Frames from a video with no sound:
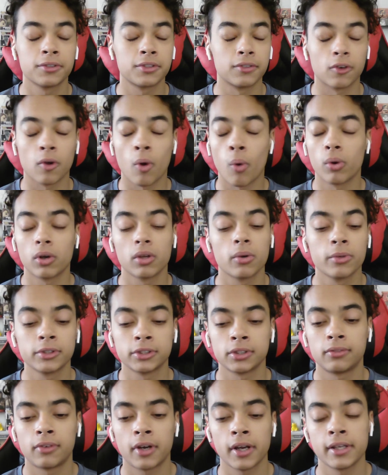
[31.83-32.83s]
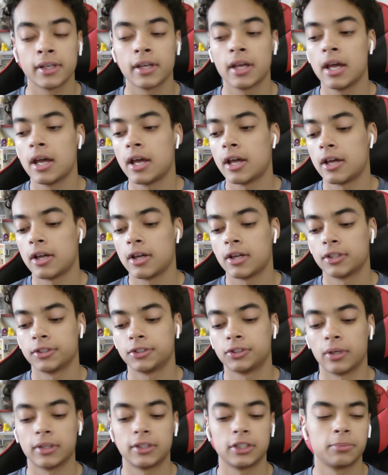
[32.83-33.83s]
recording wasn't right,
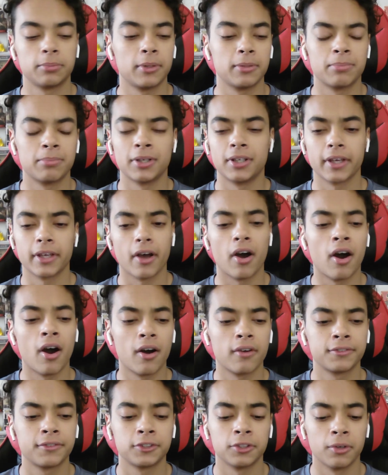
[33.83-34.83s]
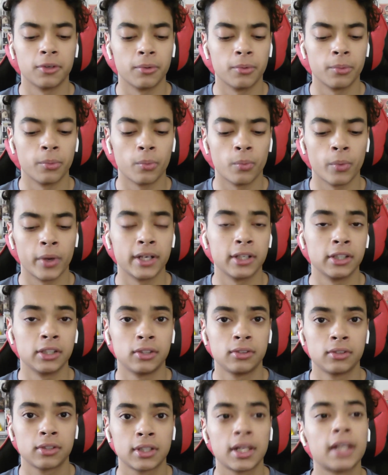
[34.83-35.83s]
so I've just been putting it off, so when
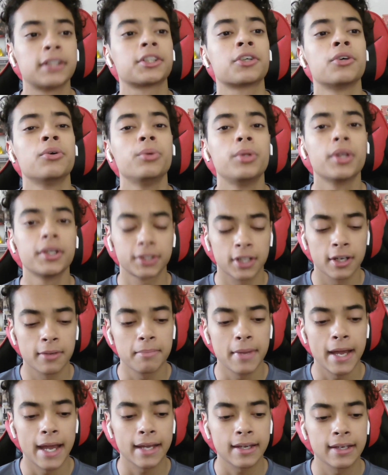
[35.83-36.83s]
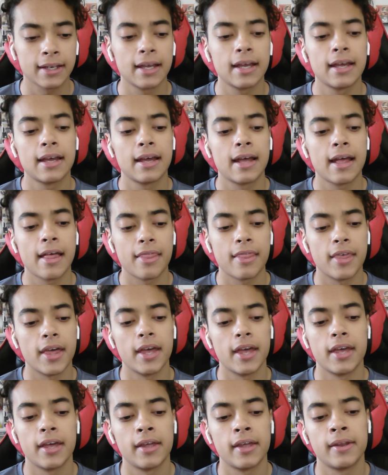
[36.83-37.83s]
Classic Who does come back,
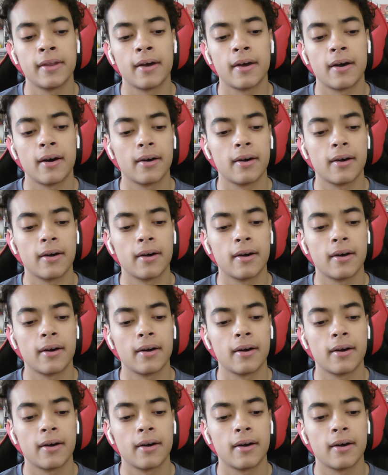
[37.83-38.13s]
then,